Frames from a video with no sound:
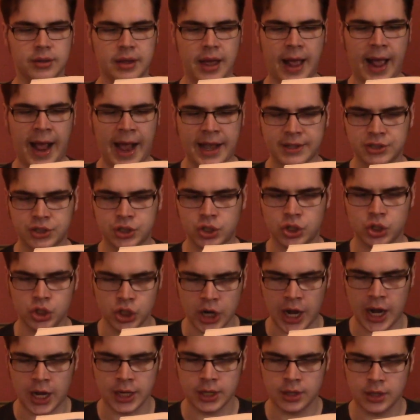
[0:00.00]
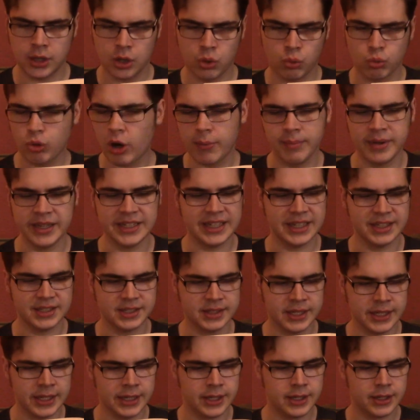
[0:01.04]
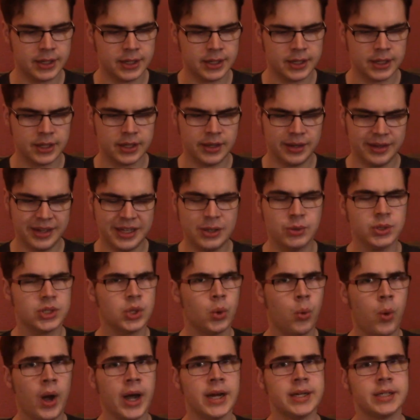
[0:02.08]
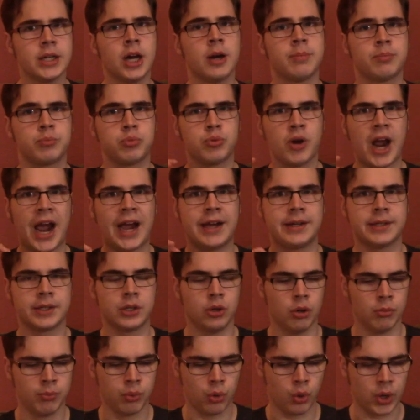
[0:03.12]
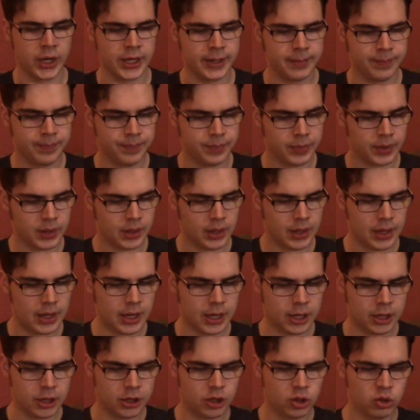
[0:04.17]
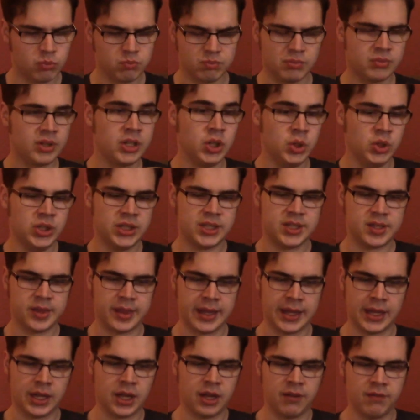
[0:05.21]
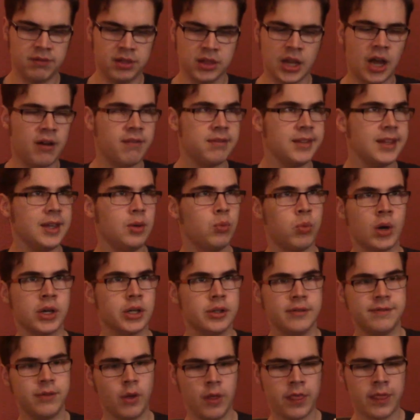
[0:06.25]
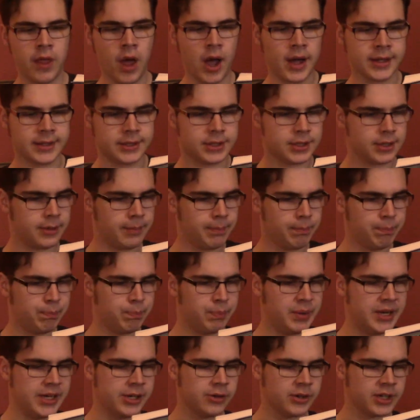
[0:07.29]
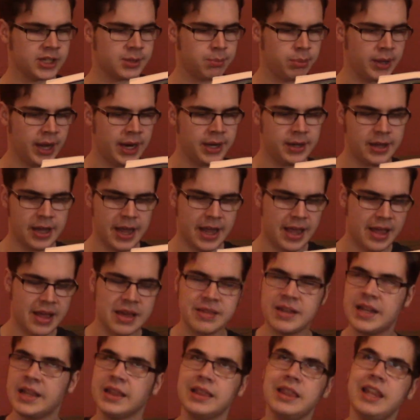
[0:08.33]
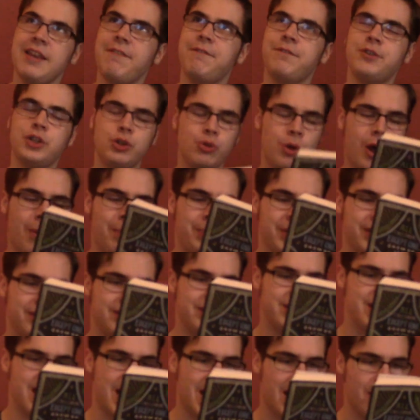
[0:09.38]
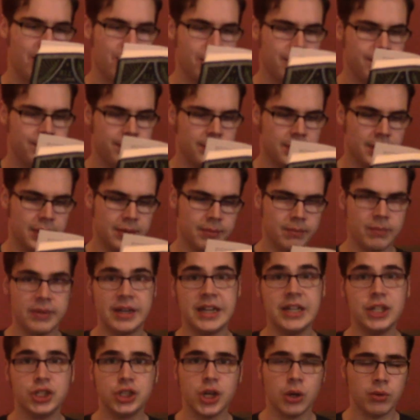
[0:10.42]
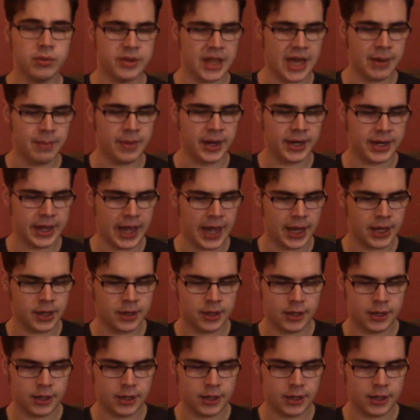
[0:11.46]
asked John, rubbing his knee. He was quite a practical boy. "You just think of lovely, wonderful thoughts," Peter explained, "and they lift you up in the air." He showed them again.